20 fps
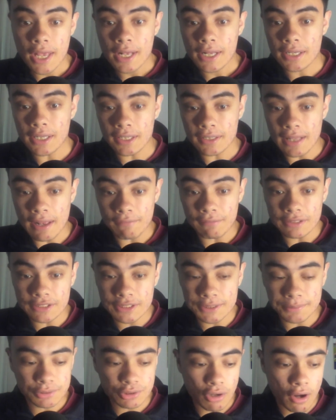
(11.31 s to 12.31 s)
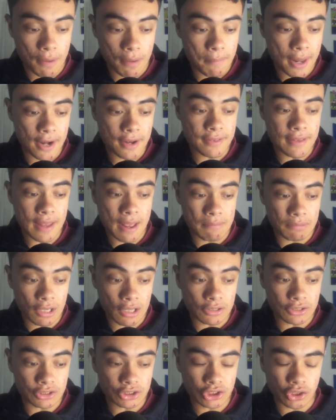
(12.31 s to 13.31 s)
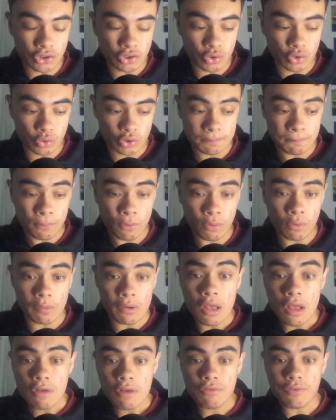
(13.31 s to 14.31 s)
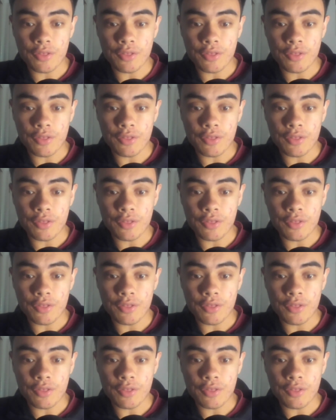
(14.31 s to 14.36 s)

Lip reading: click that red subscribe button down below. It shows your support